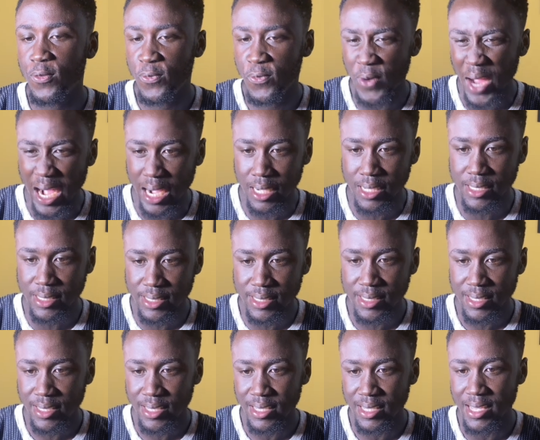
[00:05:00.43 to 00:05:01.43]
facts,
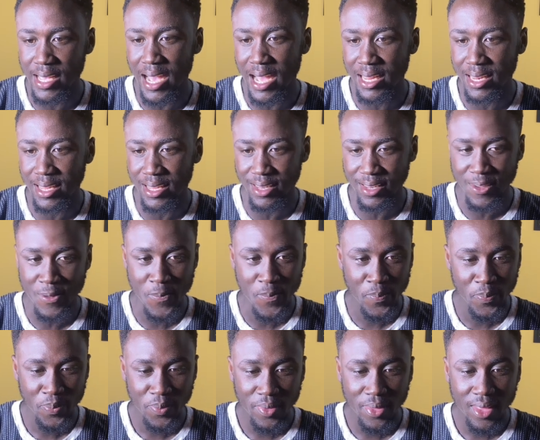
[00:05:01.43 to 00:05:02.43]
he added.
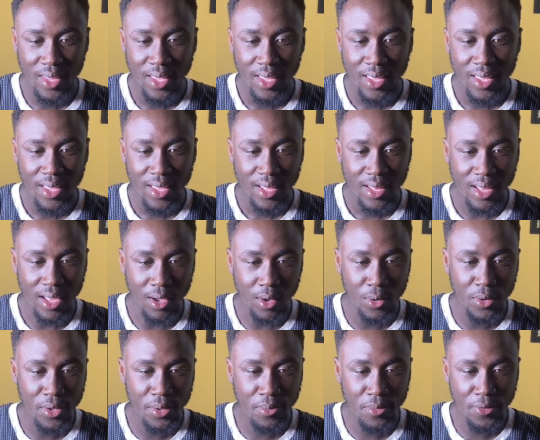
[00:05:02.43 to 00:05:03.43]

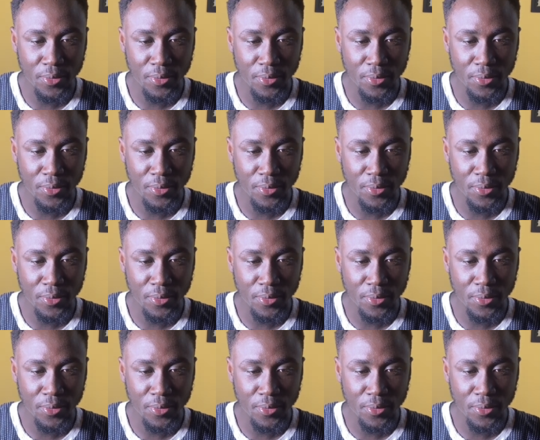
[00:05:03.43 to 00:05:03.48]
Now he